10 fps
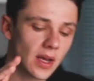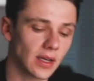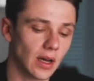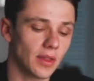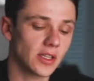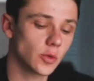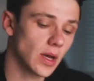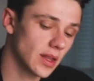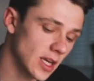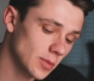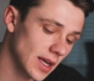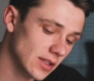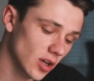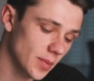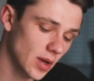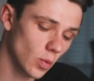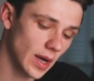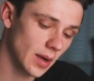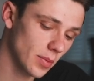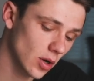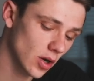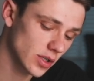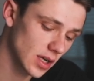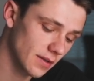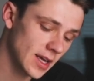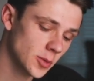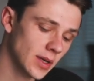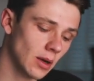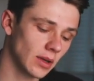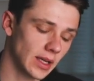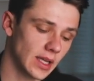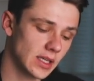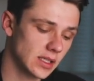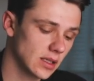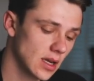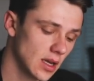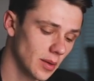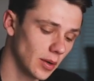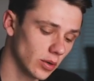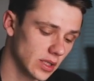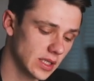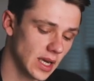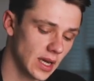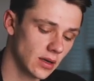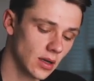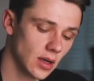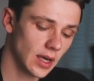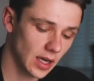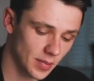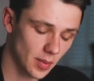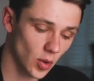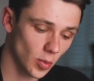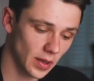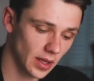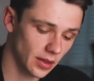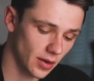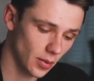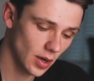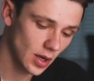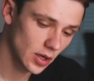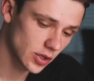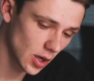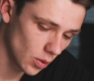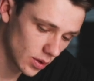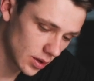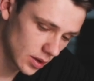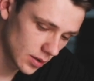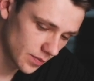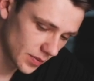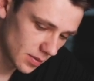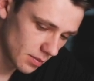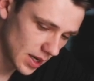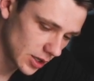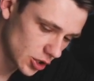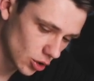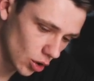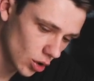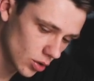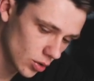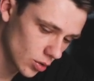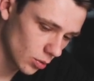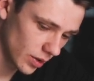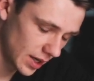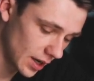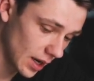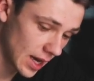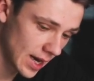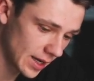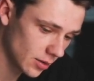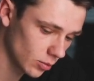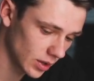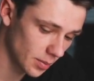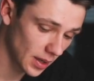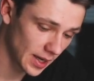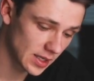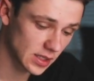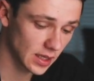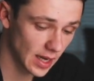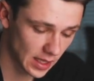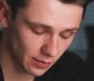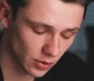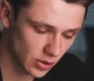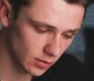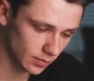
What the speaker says: Now this is where these players have got to be aware, because if they're spread out like this and we look to turn, it can be a ball played through. So making sure we're in line with the players ahead of us,